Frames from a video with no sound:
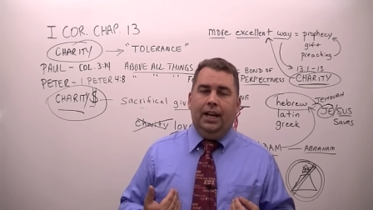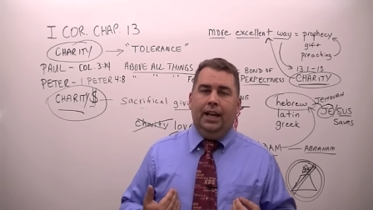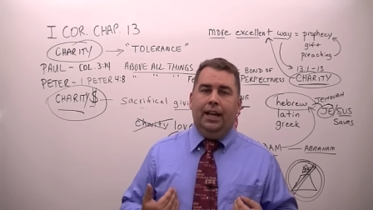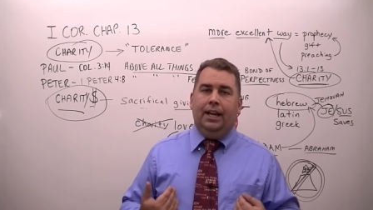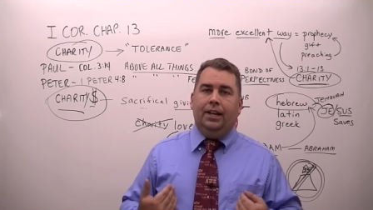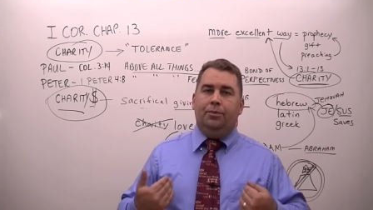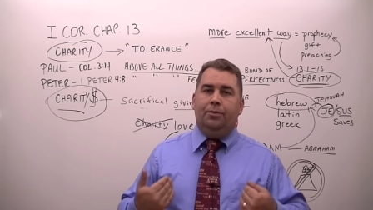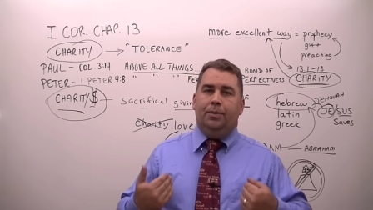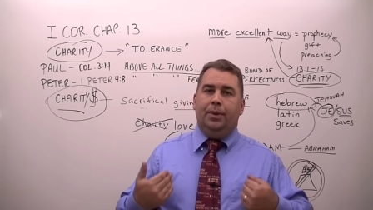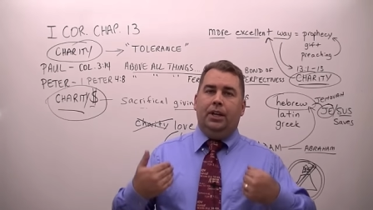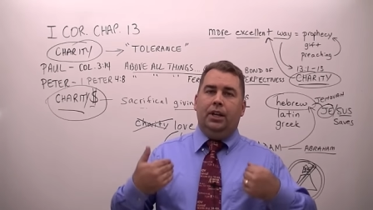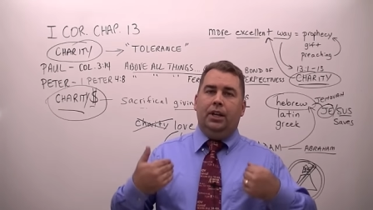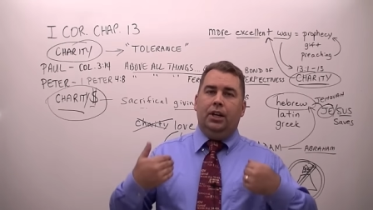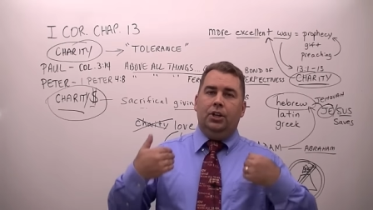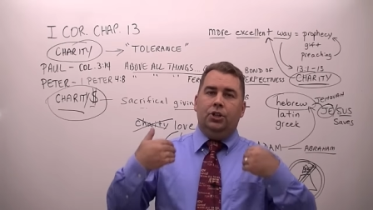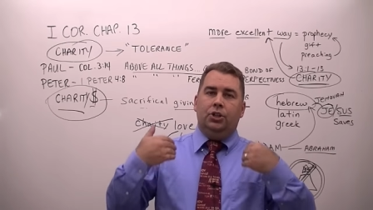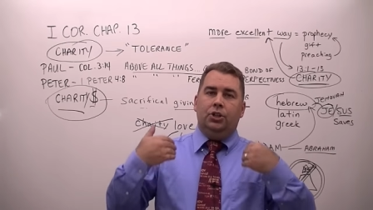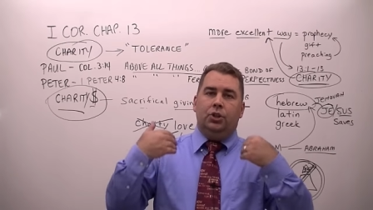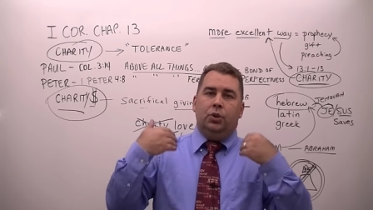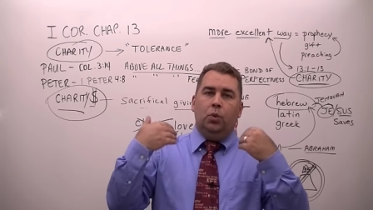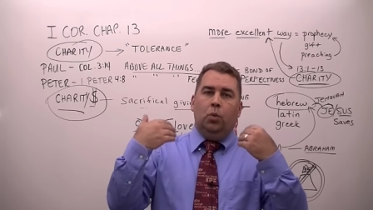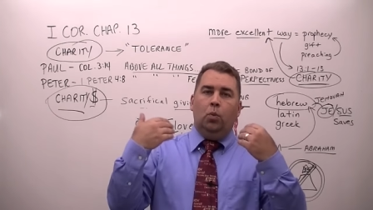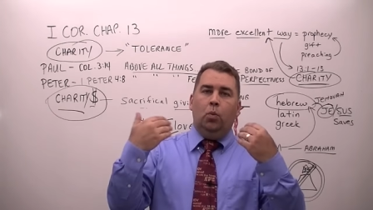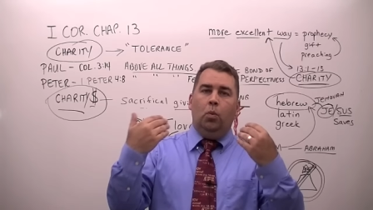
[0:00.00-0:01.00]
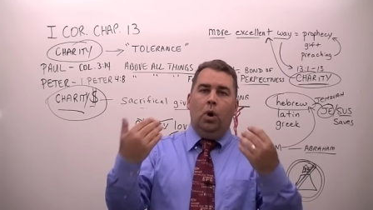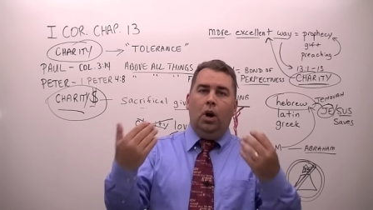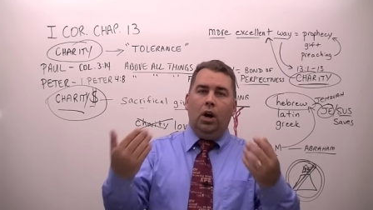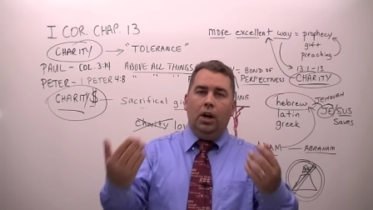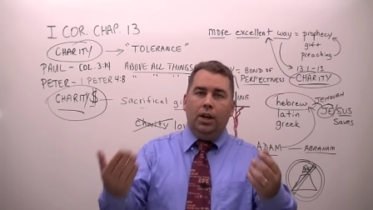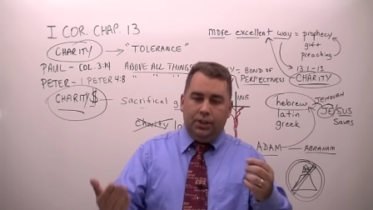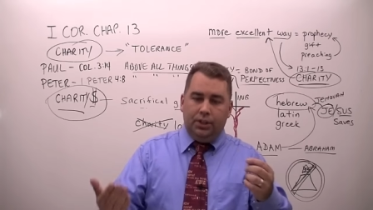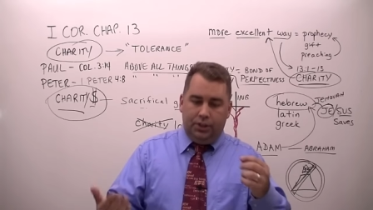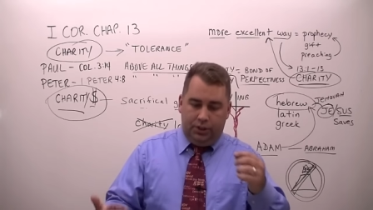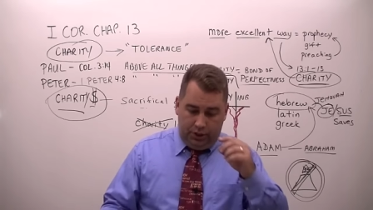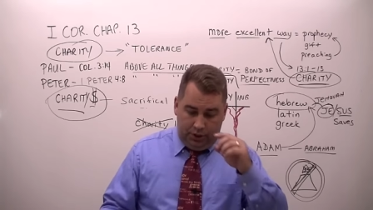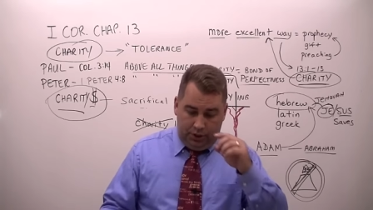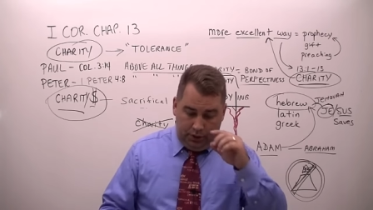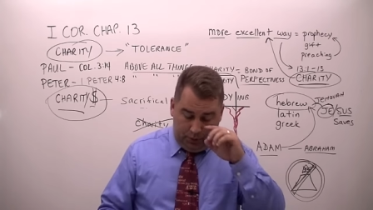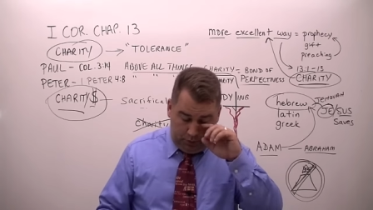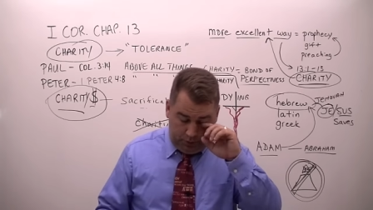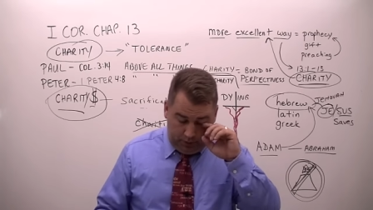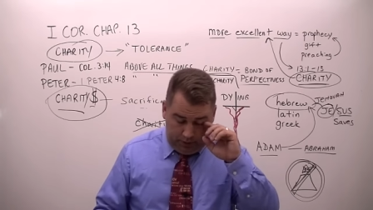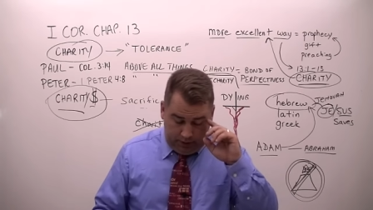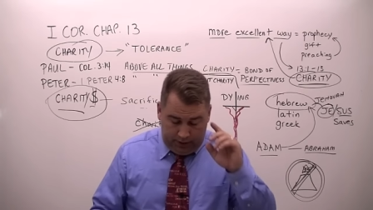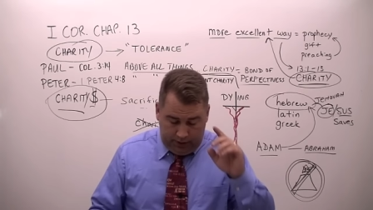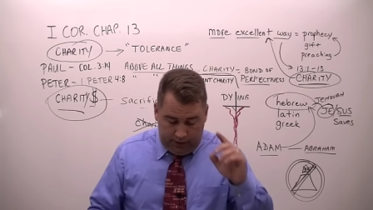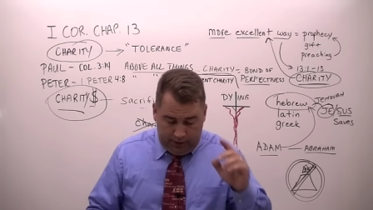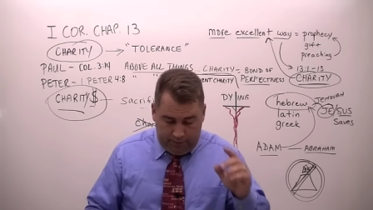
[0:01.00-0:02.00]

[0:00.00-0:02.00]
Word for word: It's because you want to,